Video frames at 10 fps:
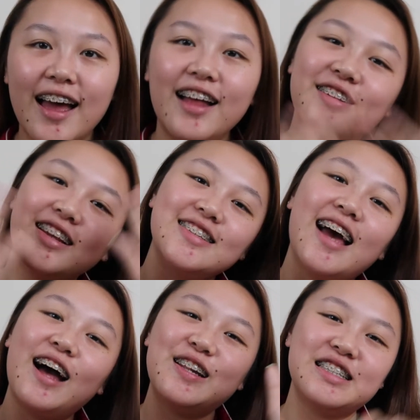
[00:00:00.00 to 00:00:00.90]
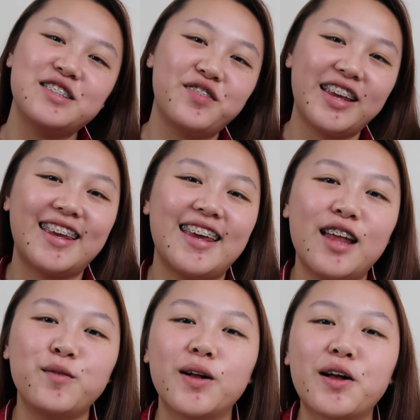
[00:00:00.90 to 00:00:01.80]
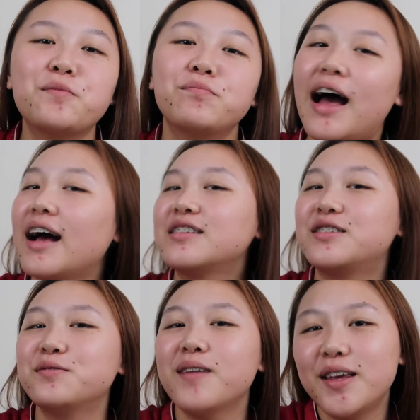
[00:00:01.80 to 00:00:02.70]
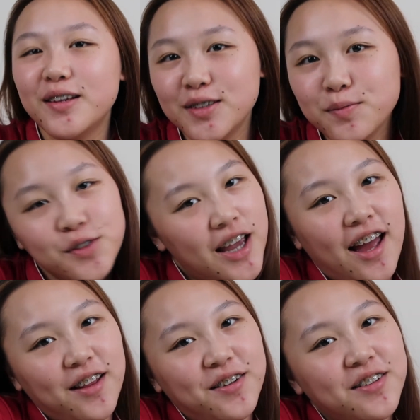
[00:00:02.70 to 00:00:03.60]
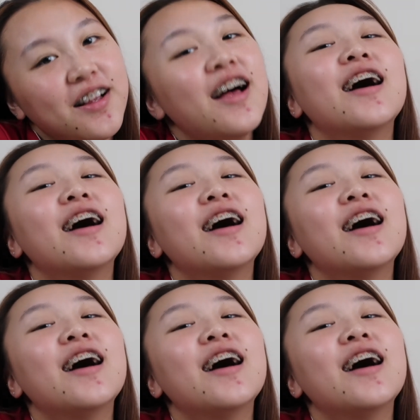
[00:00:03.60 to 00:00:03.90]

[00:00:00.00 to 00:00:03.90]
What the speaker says: Hello guys, this is Vicky and welcome back to my YouTube channel.